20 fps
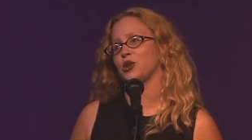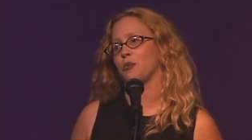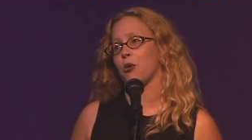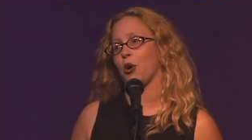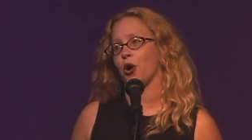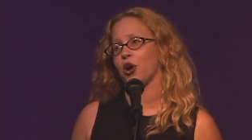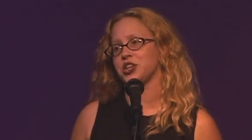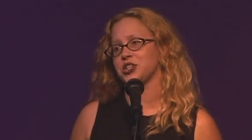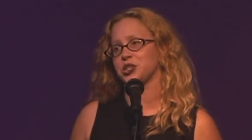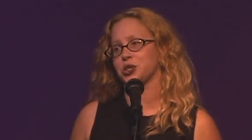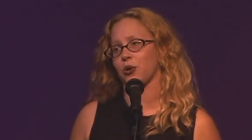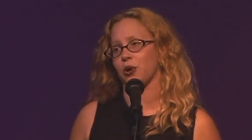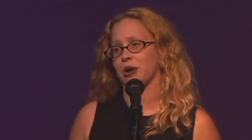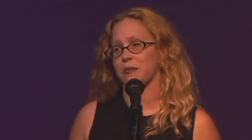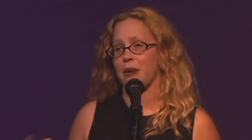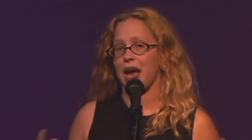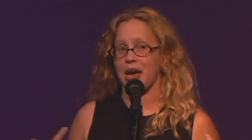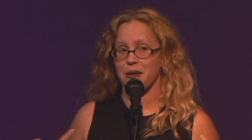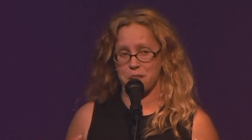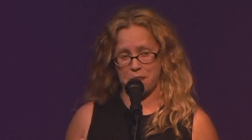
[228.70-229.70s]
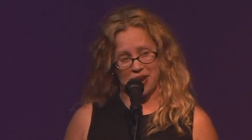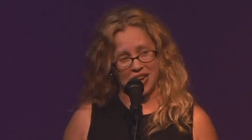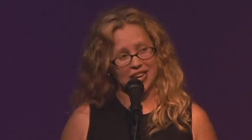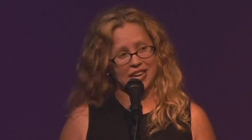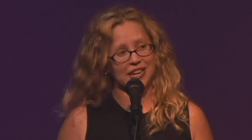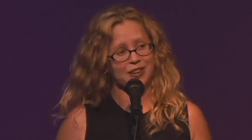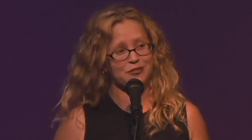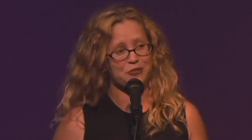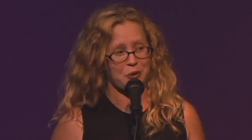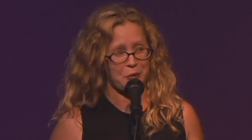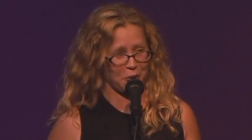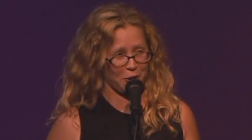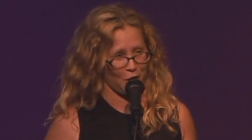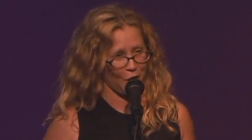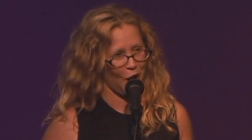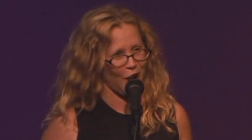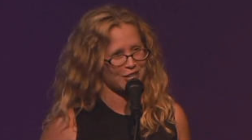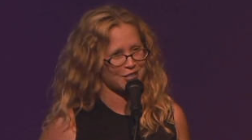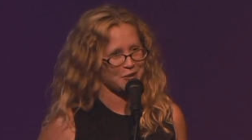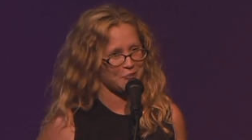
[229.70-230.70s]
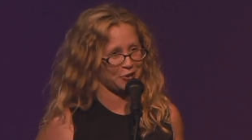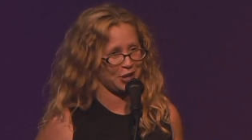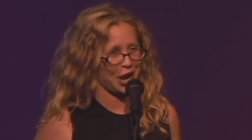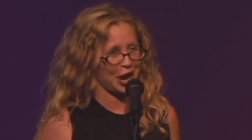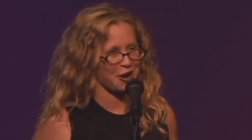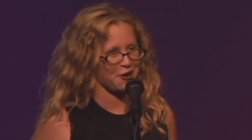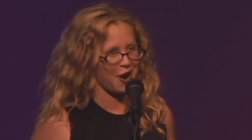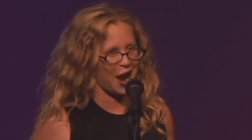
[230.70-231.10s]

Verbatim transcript: boys scream at me across the